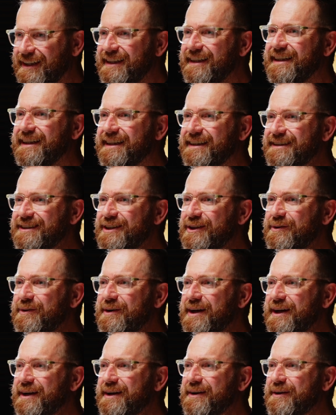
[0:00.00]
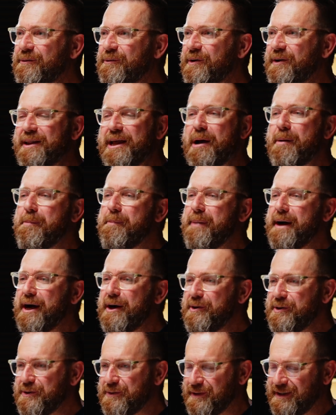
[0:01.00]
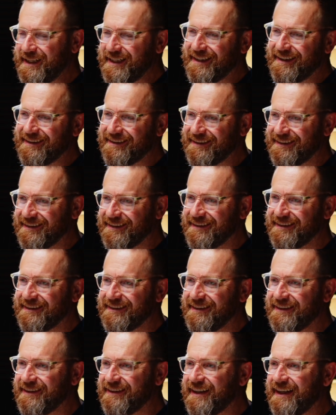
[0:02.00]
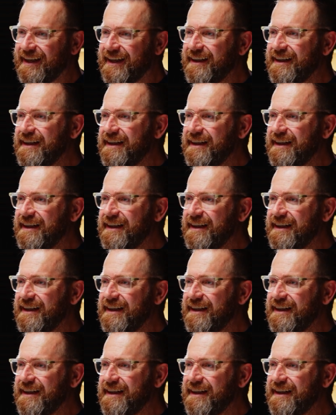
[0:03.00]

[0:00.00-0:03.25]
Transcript: is knowing where that boundary is. Okay.